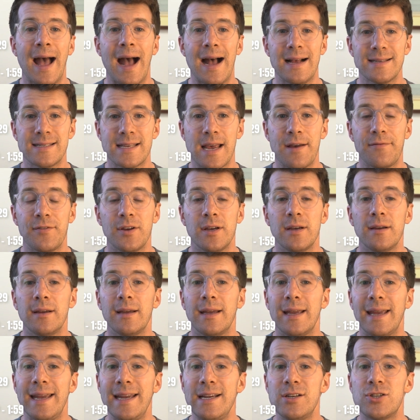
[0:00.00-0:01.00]
As ever,
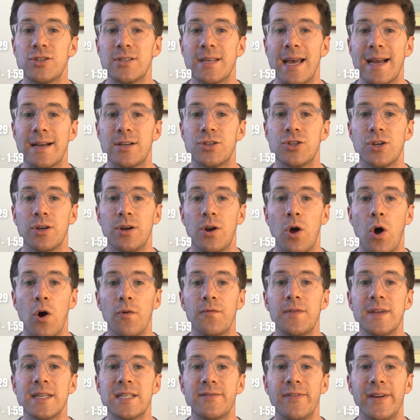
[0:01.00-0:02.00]
each section
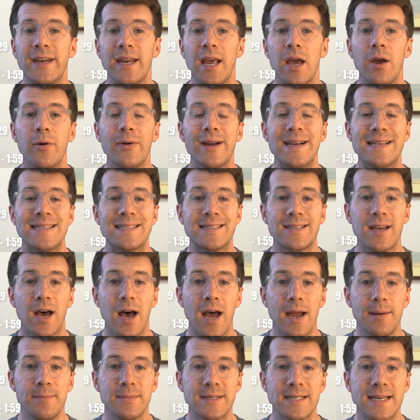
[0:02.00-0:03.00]
of this video is
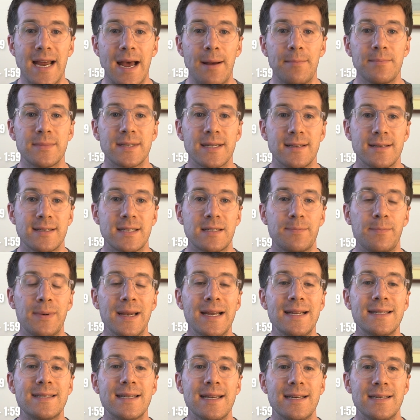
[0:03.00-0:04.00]
time-stamped and
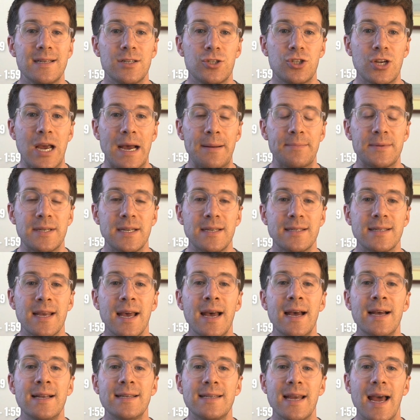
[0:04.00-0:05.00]
split into chapters
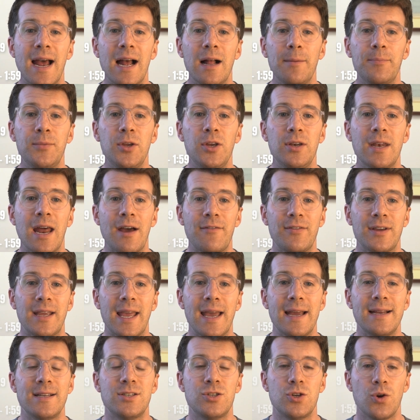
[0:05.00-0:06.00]
to help you
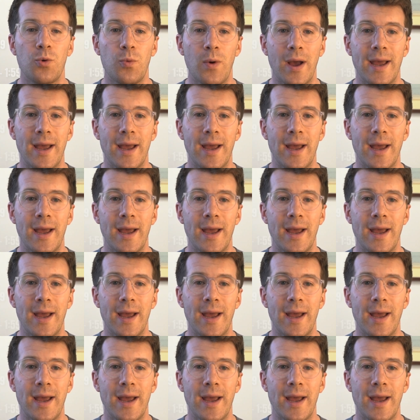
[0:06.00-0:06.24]
navigate your